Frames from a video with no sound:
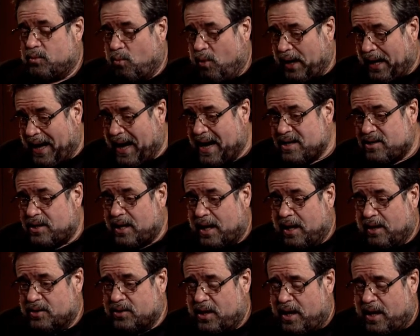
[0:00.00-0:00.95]
One last thing
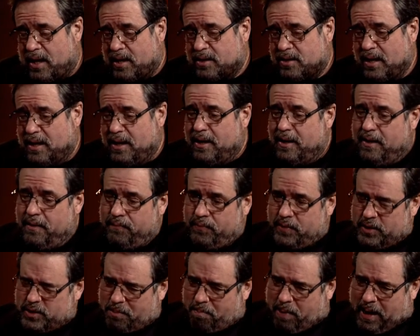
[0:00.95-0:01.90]
I'll say is,
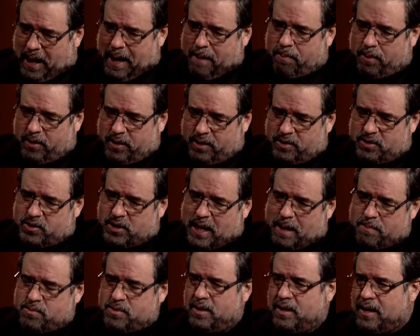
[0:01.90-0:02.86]
there's a popular
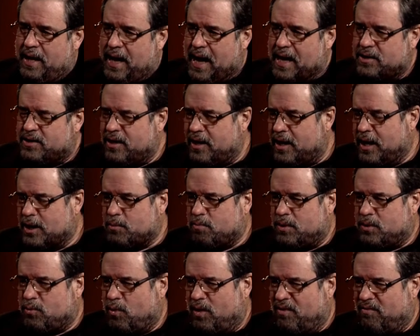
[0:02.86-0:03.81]
conception that NASA gets
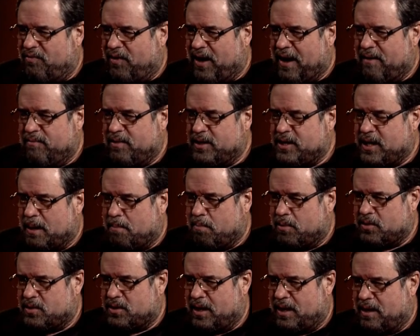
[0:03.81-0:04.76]
between 5 and
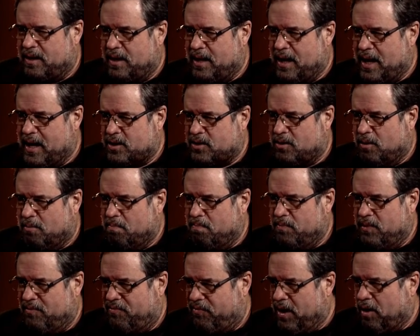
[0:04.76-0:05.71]
10% of
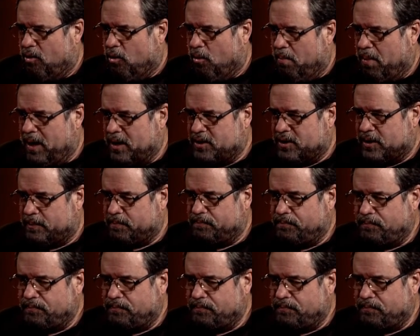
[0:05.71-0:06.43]
the federal budget.